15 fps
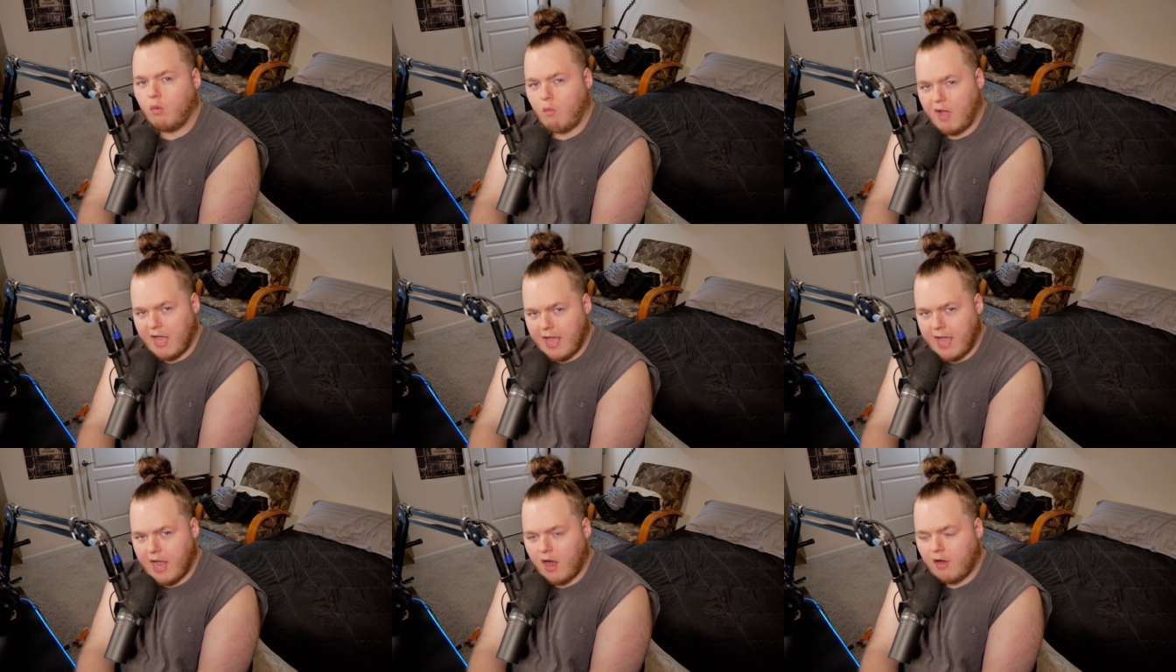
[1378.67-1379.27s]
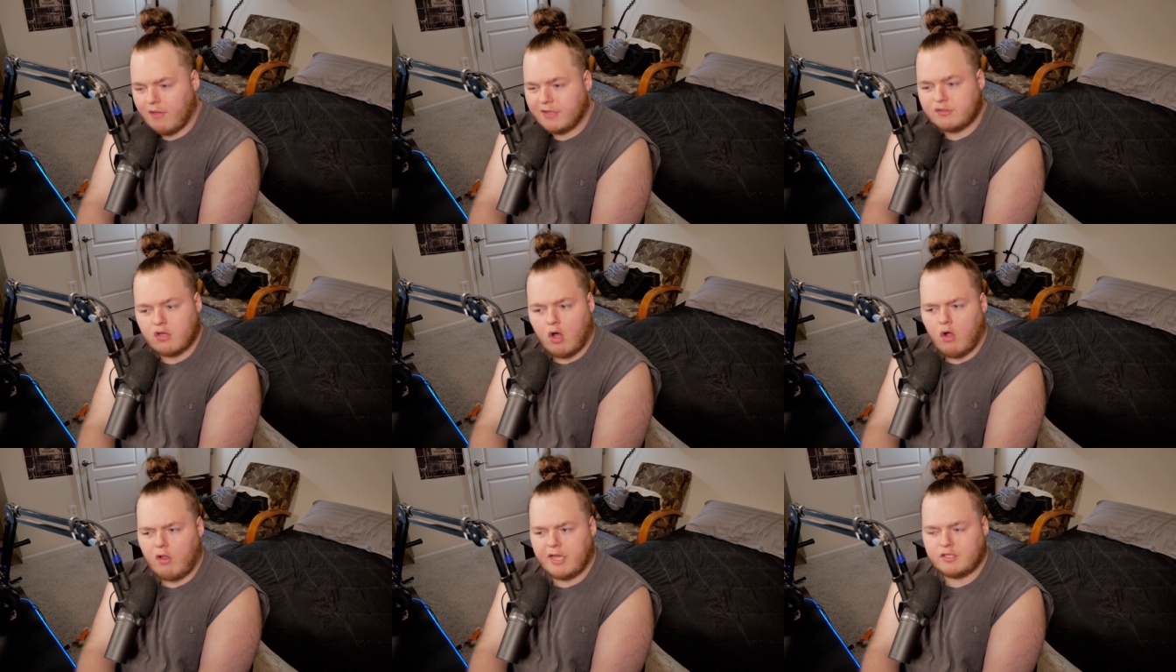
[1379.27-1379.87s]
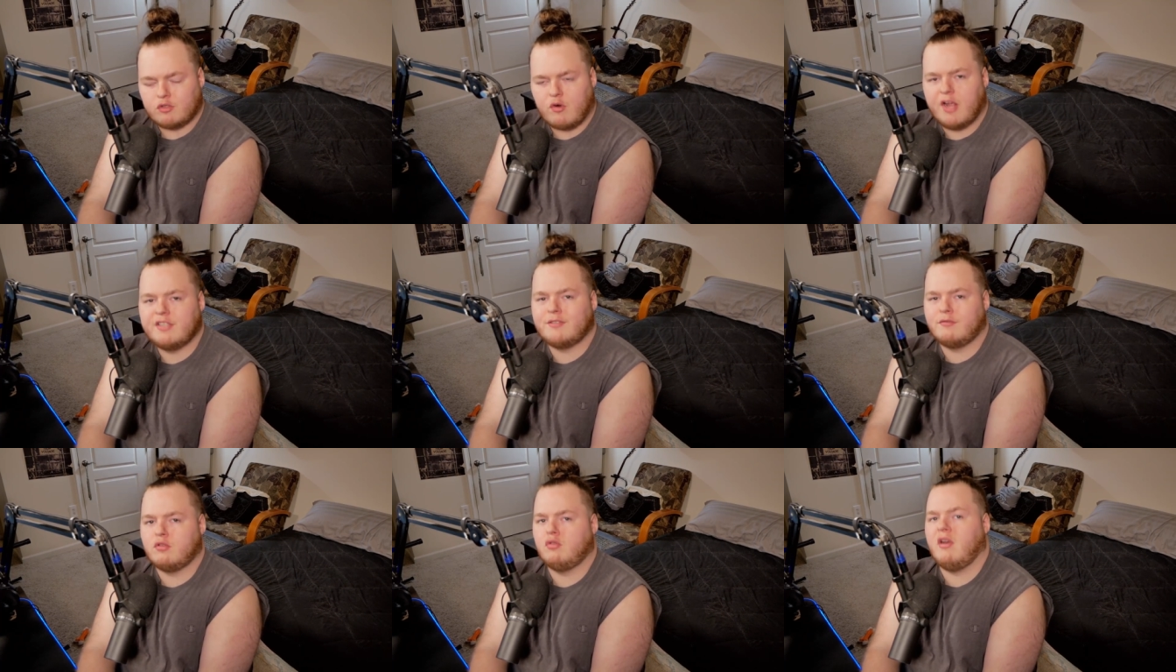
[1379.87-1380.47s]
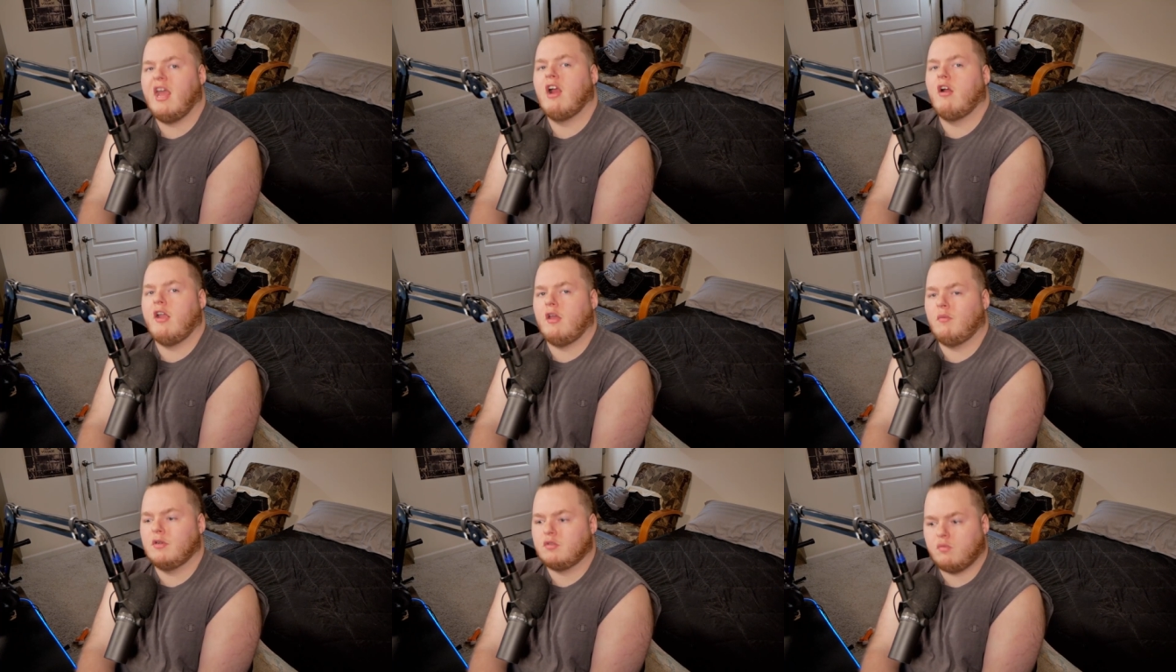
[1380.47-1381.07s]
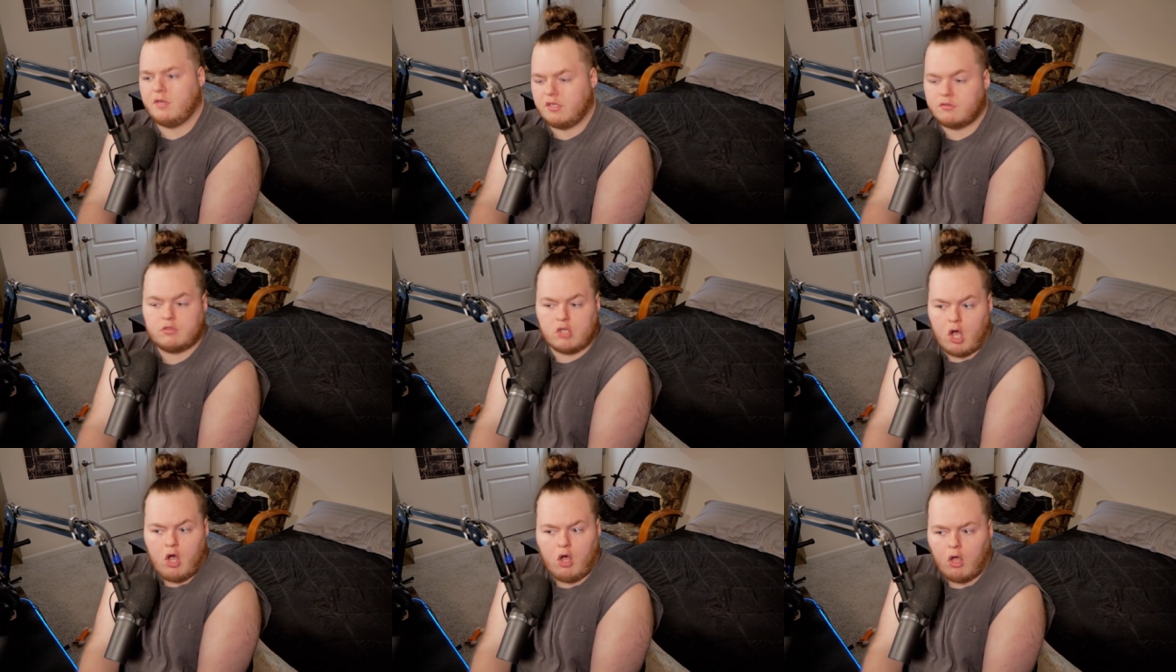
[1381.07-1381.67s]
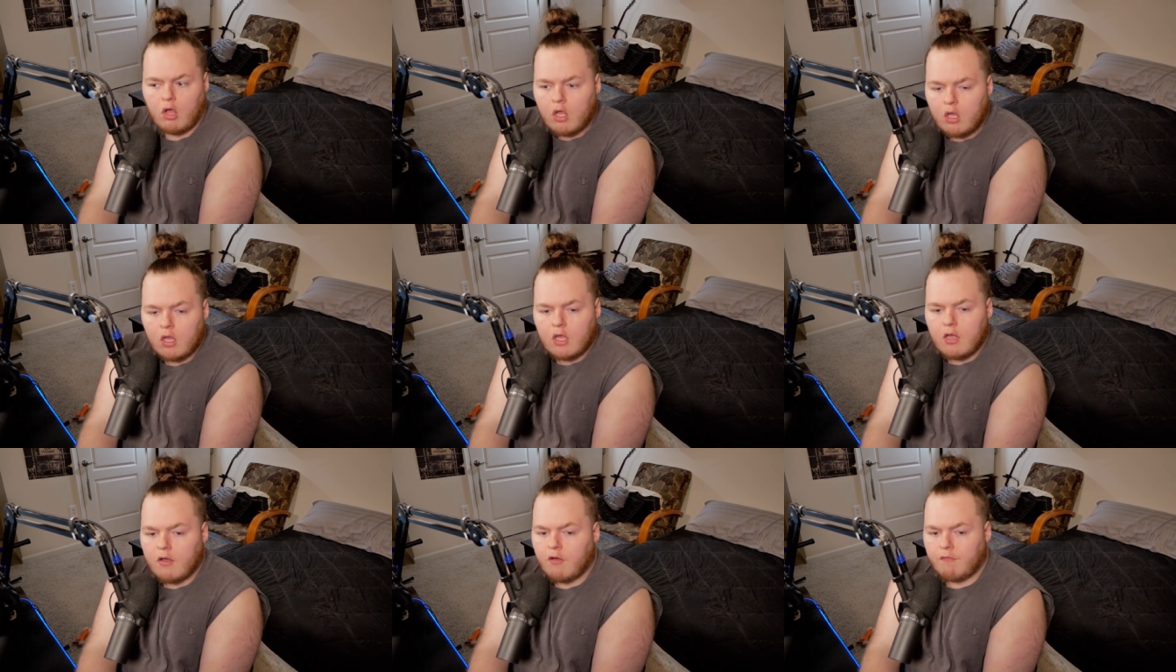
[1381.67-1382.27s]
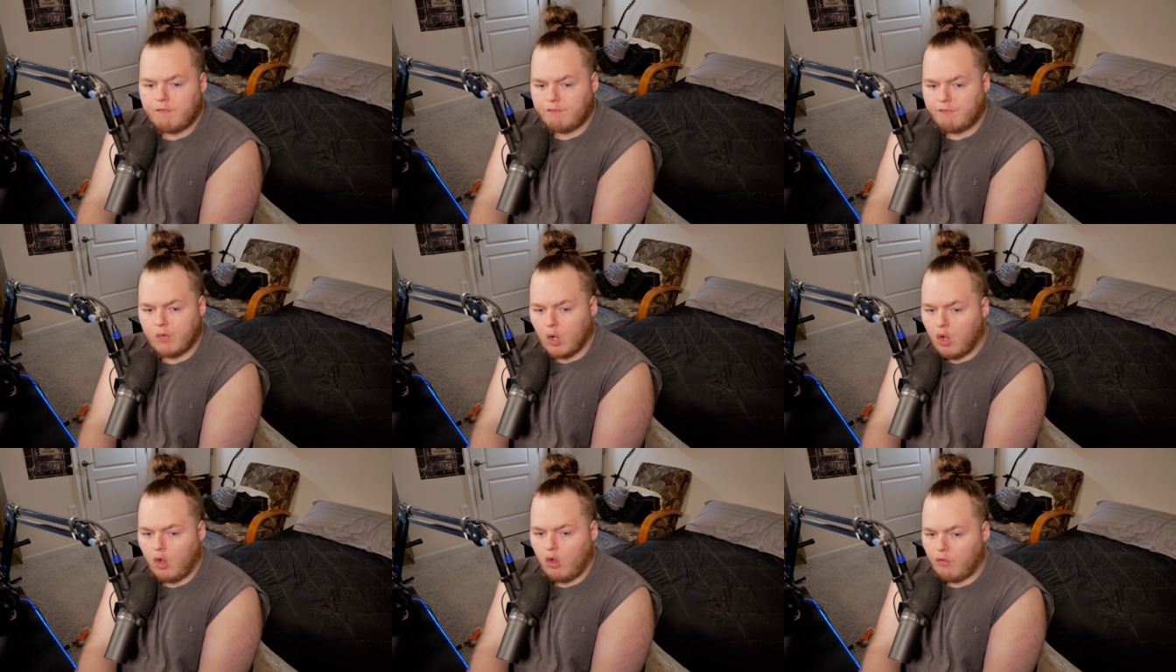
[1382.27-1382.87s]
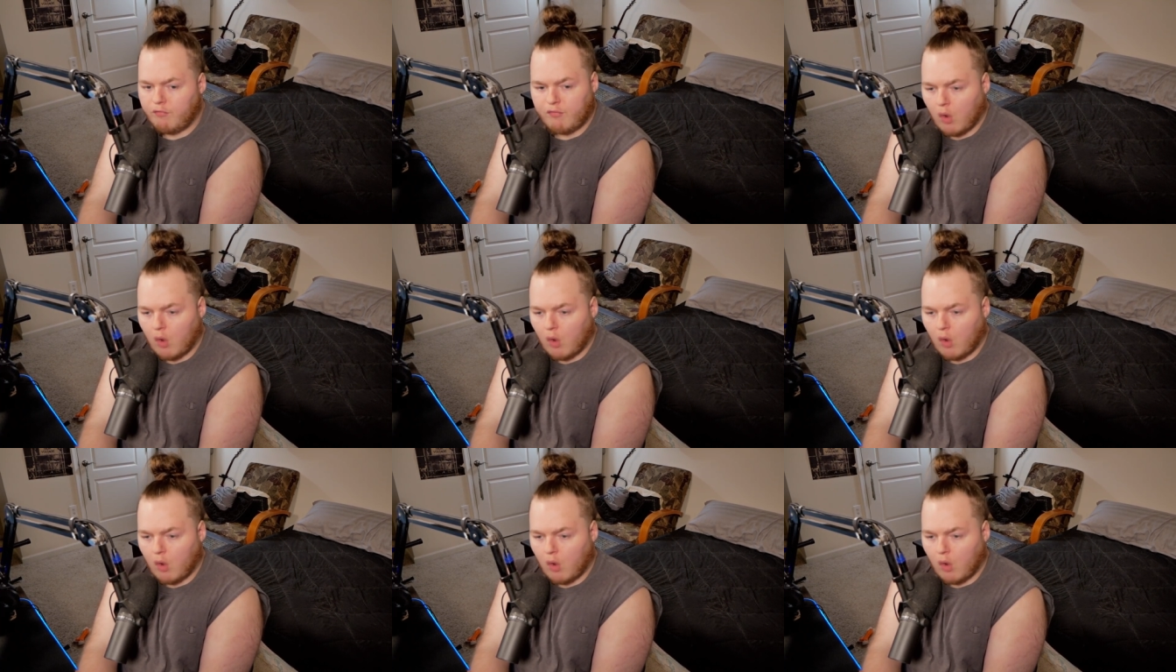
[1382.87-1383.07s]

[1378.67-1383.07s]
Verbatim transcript: the white hair, that's all like traits of a Lunarian, which we saw full